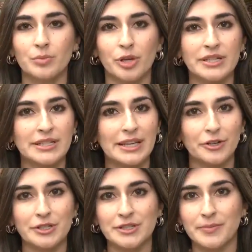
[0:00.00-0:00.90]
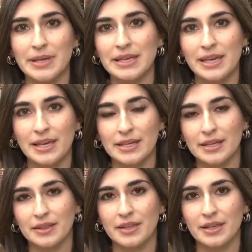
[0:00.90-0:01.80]
Brendan Aaron, to begin,
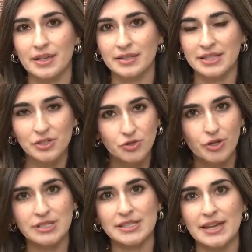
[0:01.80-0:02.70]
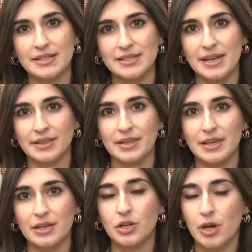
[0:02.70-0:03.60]
the district says that
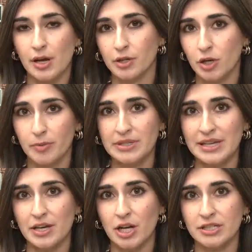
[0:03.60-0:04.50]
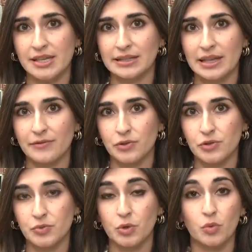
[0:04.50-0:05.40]
the uh, carbon dioxide
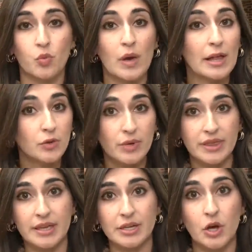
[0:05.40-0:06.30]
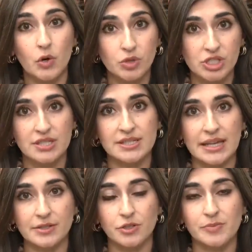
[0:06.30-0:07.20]
levels were well within OSHA
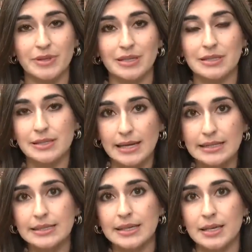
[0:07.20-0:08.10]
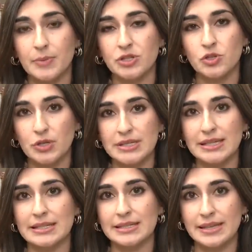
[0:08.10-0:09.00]
standards, but they decided to keep students
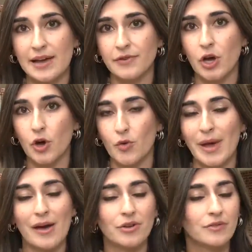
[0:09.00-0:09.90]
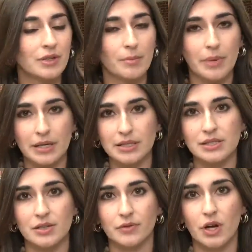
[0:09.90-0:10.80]
and staff home out of an
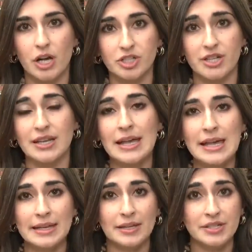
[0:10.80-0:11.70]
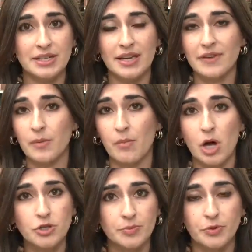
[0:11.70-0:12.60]
abundance of caution. Now, today I've had
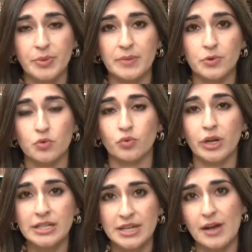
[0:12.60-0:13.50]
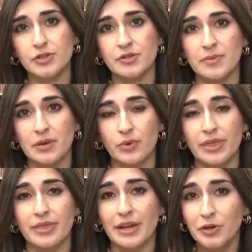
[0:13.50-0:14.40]
multiple people reach out to me with
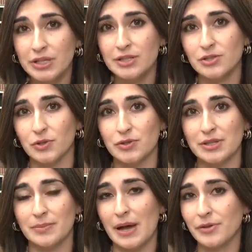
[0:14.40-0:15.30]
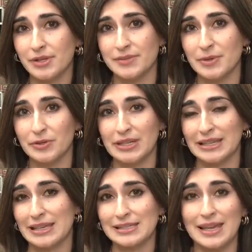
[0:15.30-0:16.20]
their concerns about this building,
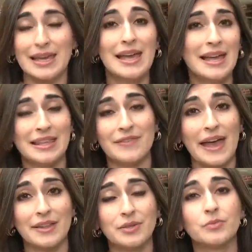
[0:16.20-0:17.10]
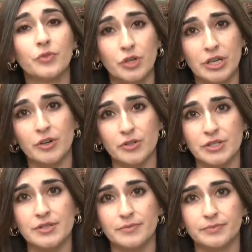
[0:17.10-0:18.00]
and they say they've had them for
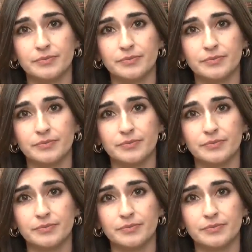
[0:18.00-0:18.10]
years.